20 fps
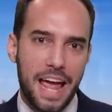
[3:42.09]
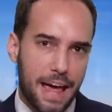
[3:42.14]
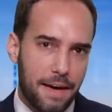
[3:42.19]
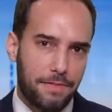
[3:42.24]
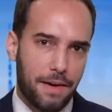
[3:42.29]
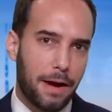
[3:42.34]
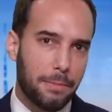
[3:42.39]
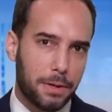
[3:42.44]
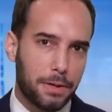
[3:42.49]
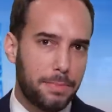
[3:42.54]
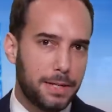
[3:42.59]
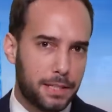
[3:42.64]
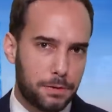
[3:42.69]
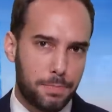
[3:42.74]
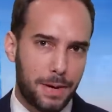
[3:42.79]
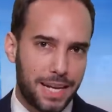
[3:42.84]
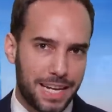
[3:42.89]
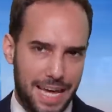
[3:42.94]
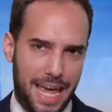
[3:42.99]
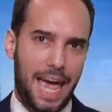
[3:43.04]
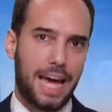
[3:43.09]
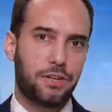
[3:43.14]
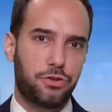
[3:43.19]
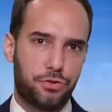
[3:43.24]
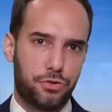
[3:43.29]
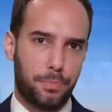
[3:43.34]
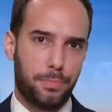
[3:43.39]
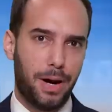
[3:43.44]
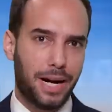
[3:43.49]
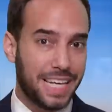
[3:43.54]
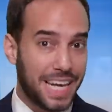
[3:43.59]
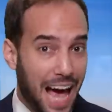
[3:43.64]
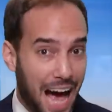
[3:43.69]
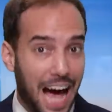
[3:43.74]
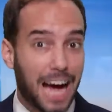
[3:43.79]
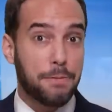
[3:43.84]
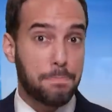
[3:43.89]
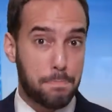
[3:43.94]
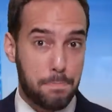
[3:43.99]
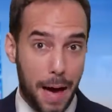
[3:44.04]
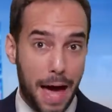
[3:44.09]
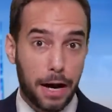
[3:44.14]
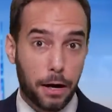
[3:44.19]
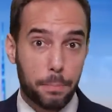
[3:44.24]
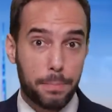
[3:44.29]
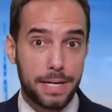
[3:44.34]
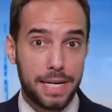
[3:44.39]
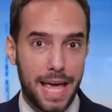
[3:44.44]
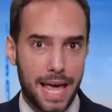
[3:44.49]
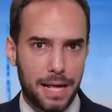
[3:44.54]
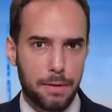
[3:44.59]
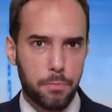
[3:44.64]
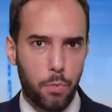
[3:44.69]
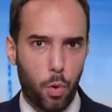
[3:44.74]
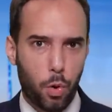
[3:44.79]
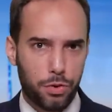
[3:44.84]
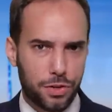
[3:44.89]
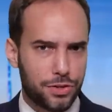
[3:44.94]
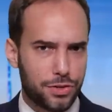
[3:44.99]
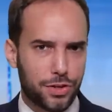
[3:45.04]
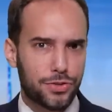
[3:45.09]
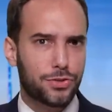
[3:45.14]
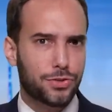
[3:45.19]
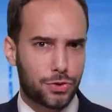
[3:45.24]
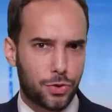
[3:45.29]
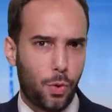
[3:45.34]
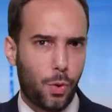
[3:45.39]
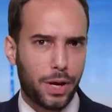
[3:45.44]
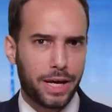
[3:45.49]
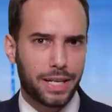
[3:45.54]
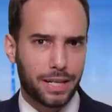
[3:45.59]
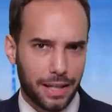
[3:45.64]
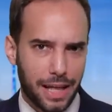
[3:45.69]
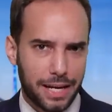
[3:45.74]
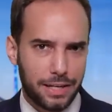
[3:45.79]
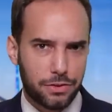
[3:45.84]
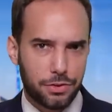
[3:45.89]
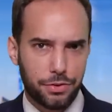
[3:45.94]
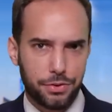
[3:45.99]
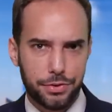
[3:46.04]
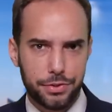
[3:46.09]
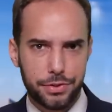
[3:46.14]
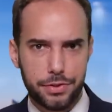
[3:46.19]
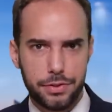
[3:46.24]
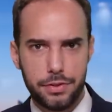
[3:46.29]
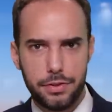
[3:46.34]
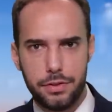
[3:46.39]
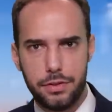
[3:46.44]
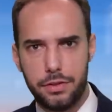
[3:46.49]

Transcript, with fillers: If I'm going to be spending extra money, I better be getting more than just soy and lentils.